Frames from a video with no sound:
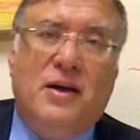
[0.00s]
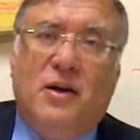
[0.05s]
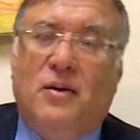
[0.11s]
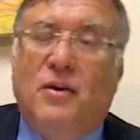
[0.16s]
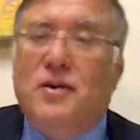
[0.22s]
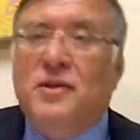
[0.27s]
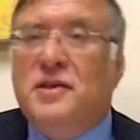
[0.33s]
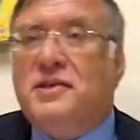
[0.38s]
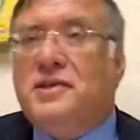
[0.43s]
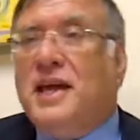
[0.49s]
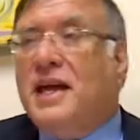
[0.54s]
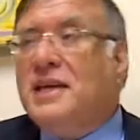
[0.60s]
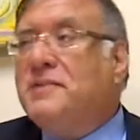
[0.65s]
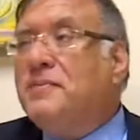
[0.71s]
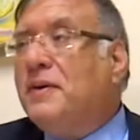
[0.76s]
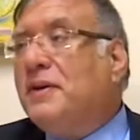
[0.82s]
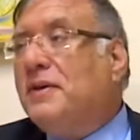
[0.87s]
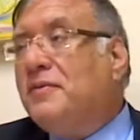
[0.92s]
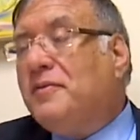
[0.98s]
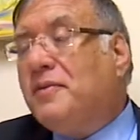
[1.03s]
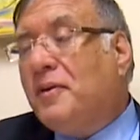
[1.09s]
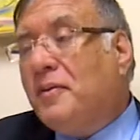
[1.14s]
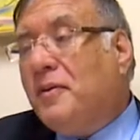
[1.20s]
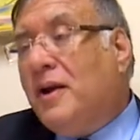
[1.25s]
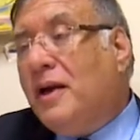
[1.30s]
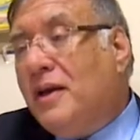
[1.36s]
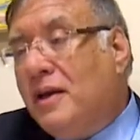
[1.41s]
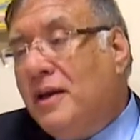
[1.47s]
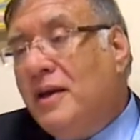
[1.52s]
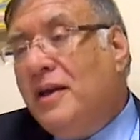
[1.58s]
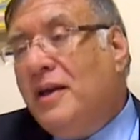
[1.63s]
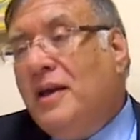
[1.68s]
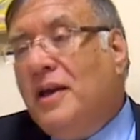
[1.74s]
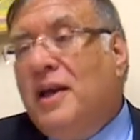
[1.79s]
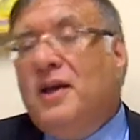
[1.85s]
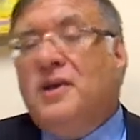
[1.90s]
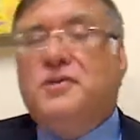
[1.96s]
or this aspect of Torah,
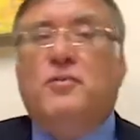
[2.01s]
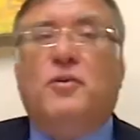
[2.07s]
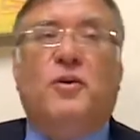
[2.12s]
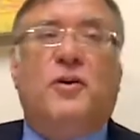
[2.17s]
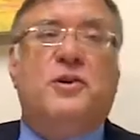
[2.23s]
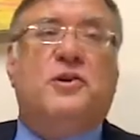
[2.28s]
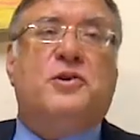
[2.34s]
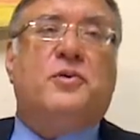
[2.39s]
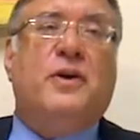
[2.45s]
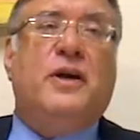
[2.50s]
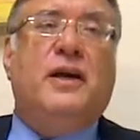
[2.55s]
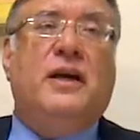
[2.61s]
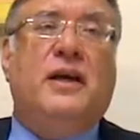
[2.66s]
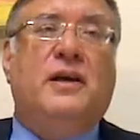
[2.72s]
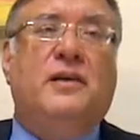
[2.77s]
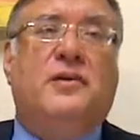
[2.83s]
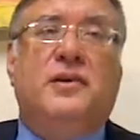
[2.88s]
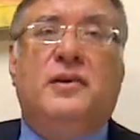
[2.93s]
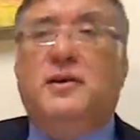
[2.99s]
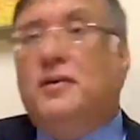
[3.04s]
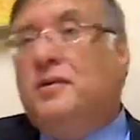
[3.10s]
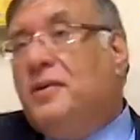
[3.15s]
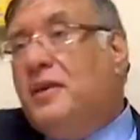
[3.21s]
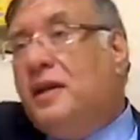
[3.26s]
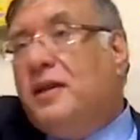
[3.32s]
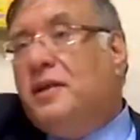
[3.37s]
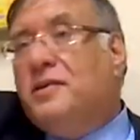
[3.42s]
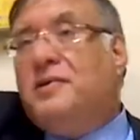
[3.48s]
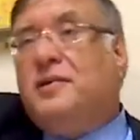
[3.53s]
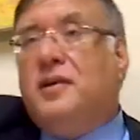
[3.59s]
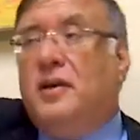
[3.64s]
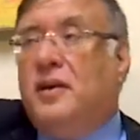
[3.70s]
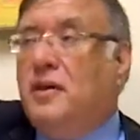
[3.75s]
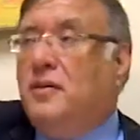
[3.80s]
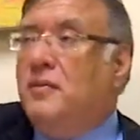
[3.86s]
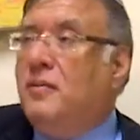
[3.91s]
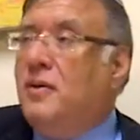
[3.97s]
is more intriguing to you than it is to
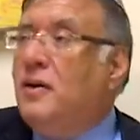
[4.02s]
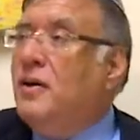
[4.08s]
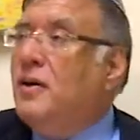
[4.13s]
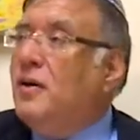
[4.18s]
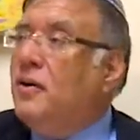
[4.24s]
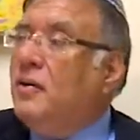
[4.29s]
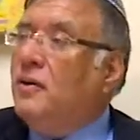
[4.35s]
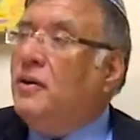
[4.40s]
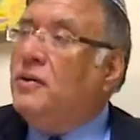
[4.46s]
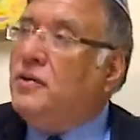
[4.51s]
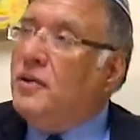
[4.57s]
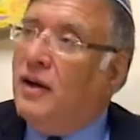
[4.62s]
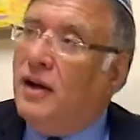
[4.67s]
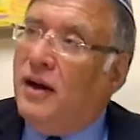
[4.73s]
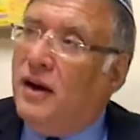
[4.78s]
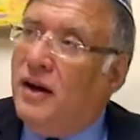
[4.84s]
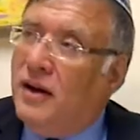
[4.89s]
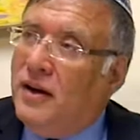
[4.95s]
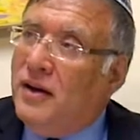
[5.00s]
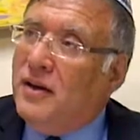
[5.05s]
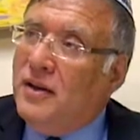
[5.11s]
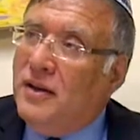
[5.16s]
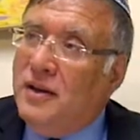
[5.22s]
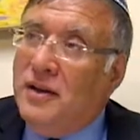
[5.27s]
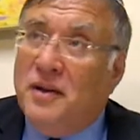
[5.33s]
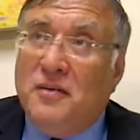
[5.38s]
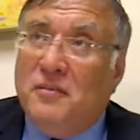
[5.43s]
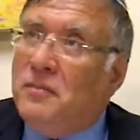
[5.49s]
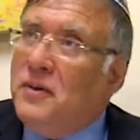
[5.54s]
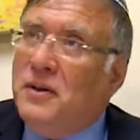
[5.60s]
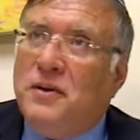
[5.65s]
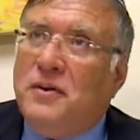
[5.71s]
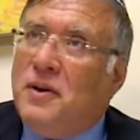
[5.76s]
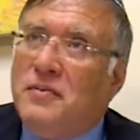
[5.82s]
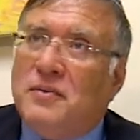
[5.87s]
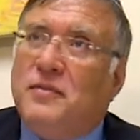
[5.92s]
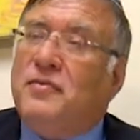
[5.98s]
him or to her. But you
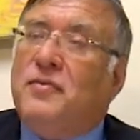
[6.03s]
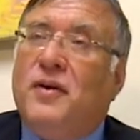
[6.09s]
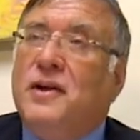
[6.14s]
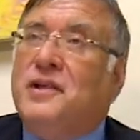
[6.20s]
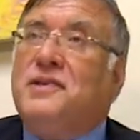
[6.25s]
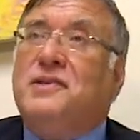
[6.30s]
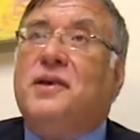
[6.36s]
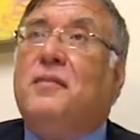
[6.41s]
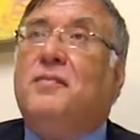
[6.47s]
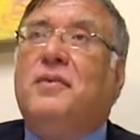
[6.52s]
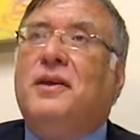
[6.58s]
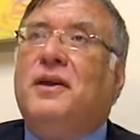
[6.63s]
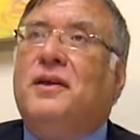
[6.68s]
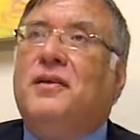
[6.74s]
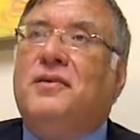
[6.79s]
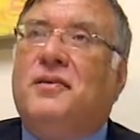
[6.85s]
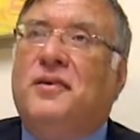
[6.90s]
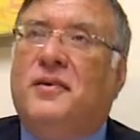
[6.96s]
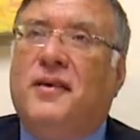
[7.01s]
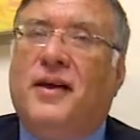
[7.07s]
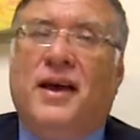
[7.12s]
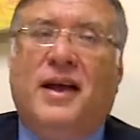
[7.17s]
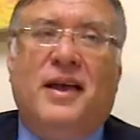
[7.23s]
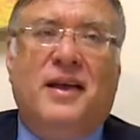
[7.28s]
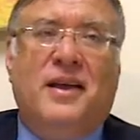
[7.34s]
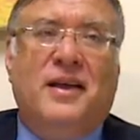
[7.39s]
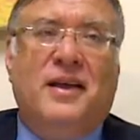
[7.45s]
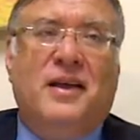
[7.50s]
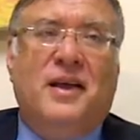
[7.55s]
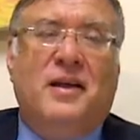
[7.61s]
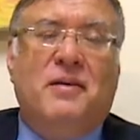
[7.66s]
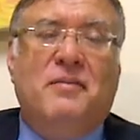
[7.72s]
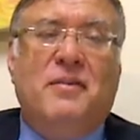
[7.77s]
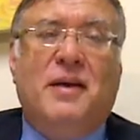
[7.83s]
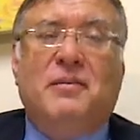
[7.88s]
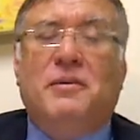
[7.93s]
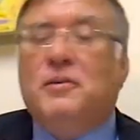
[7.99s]
have to find something in Torah.
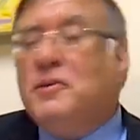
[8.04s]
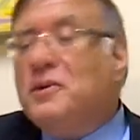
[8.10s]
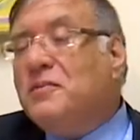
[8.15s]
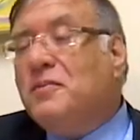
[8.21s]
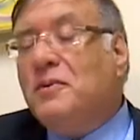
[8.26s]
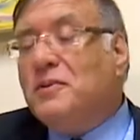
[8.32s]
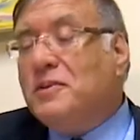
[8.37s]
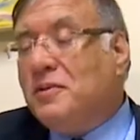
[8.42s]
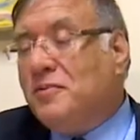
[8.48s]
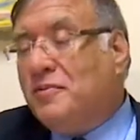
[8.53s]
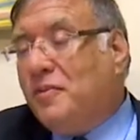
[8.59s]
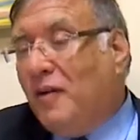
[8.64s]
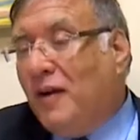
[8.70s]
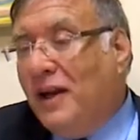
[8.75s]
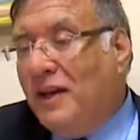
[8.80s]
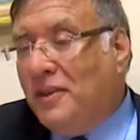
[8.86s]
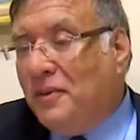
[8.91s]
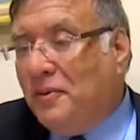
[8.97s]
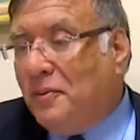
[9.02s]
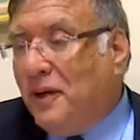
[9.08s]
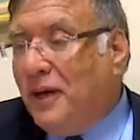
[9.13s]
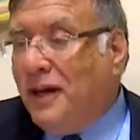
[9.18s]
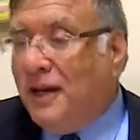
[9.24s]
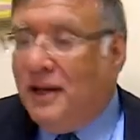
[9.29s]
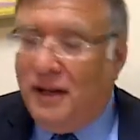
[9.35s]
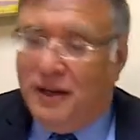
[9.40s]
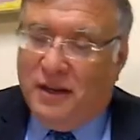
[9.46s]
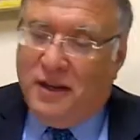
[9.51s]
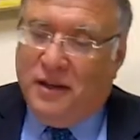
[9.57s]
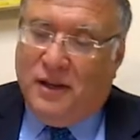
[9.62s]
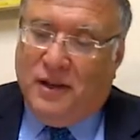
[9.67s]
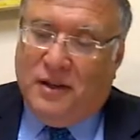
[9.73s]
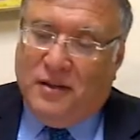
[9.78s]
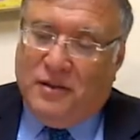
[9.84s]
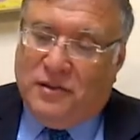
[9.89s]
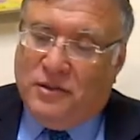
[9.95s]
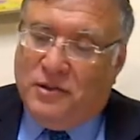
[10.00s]
Maybe we're supposed to find the way
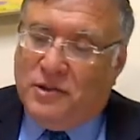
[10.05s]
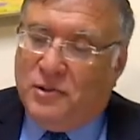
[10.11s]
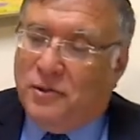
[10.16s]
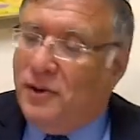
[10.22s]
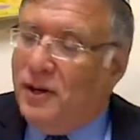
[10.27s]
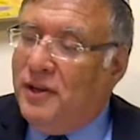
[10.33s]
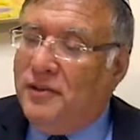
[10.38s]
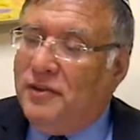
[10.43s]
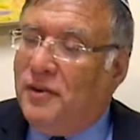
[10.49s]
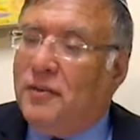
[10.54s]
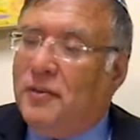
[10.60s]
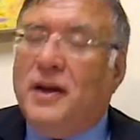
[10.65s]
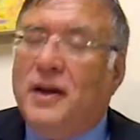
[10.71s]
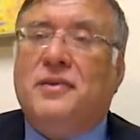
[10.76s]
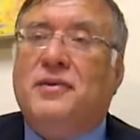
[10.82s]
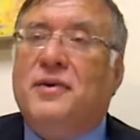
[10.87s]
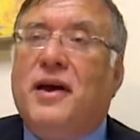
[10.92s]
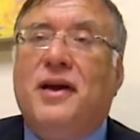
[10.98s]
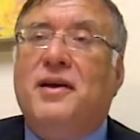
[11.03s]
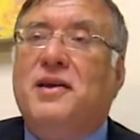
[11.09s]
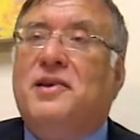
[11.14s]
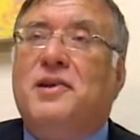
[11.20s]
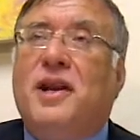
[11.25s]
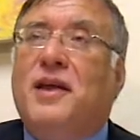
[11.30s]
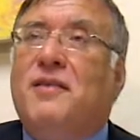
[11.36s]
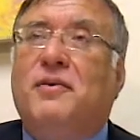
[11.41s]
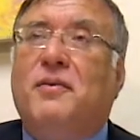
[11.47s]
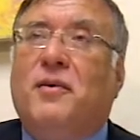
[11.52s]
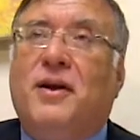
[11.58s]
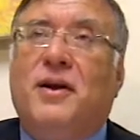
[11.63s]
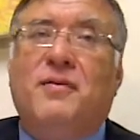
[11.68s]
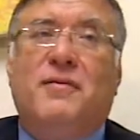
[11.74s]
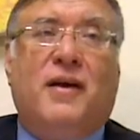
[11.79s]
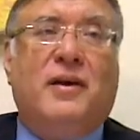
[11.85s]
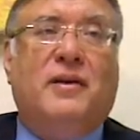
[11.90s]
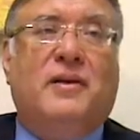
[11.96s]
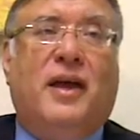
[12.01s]
to join Torah to each and every one
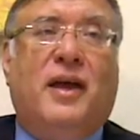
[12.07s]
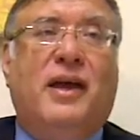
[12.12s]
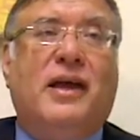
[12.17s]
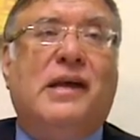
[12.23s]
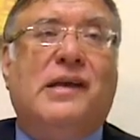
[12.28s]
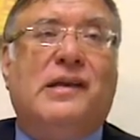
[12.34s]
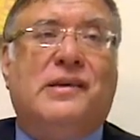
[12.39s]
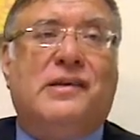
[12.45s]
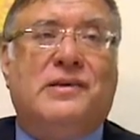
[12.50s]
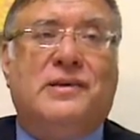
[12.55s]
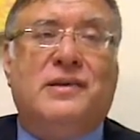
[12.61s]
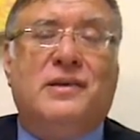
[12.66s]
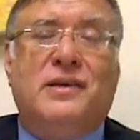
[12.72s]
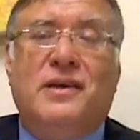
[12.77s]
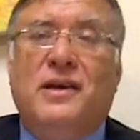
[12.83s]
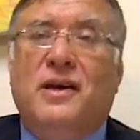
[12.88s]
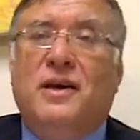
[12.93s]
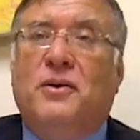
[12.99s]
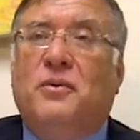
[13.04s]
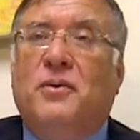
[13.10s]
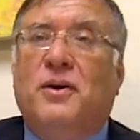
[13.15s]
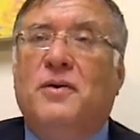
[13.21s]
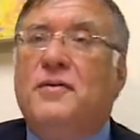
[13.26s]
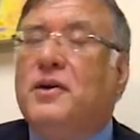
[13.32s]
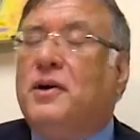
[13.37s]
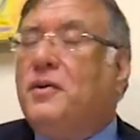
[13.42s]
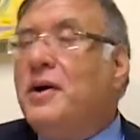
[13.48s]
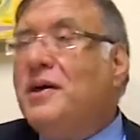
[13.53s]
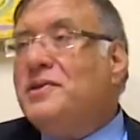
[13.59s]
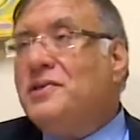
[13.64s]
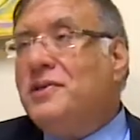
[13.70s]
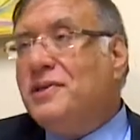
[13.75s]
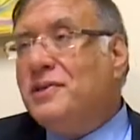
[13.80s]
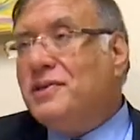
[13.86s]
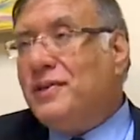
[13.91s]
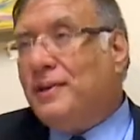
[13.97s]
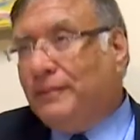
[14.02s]
of our days. One of the
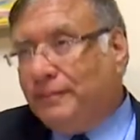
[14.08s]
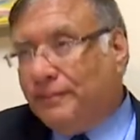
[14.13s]
questions